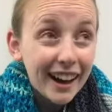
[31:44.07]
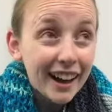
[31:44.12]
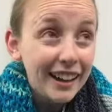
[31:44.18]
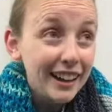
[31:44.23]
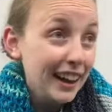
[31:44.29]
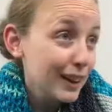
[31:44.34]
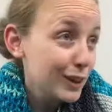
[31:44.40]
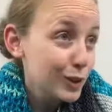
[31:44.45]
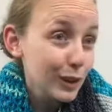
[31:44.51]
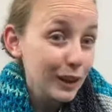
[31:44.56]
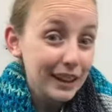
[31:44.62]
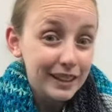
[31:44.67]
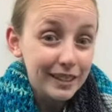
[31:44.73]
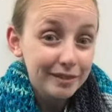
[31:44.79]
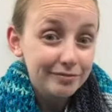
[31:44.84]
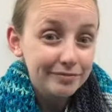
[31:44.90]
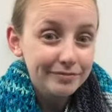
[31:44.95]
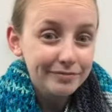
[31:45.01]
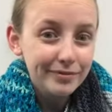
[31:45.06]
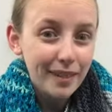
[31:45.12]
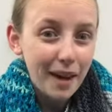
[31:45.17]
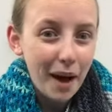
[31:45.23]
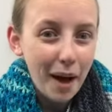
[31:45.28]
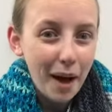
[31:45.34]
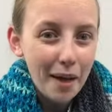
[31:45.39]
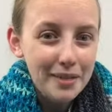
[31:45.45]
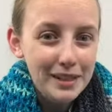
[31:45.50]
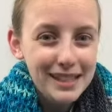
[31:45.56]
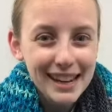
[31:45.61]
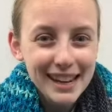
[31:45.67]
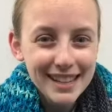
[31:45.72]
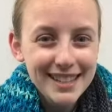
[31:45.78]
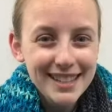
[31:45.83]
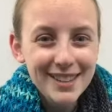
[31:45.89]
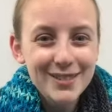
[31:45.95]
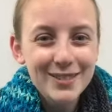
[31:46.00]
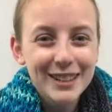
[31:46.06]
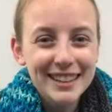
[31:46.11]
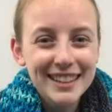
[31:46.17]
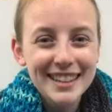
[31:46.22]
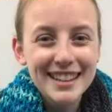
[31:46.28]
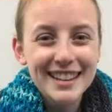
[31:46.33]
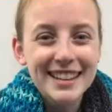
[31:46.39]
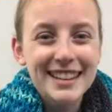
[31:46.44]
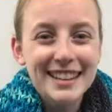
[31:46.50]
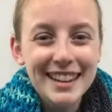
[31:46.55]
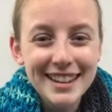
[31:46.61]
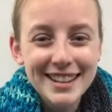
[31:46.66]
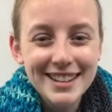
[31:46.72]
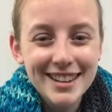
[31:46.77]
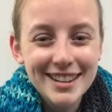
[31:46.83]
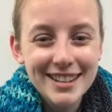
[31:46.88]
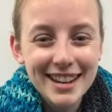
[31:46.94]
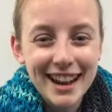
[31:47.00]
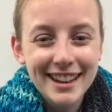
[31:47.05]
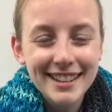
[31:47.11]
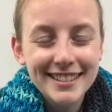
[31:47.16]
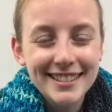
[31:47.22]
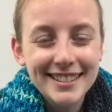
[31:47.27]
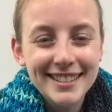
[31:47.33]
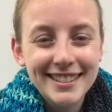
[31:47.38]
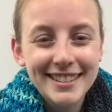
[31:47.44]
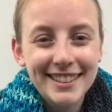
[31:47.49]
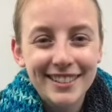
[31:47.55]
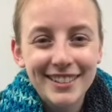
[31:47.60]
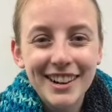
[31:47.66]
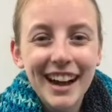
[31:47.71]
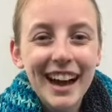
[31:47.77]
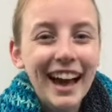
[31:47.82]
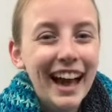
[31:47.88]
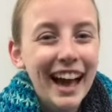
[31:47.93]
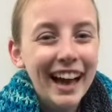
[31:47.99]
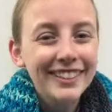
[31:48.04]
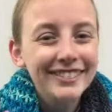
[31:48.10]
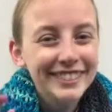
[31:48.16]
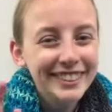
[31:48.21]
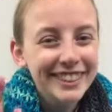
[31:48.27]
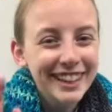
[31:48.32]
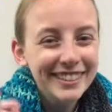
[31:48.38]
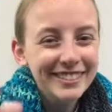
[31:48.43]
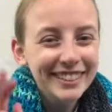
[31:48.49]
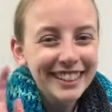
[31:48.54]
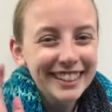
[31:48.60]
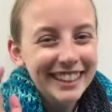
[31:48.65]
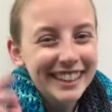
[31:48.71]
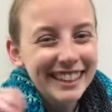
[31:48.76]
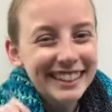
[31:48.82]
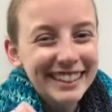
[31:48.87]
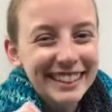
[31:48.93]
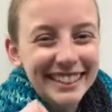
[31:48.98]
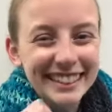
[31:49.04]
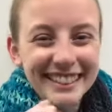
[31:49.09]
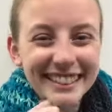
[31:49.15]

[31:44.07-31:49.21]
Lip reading: next week on the next weekly Knit Chit Chat. So have a great weekend.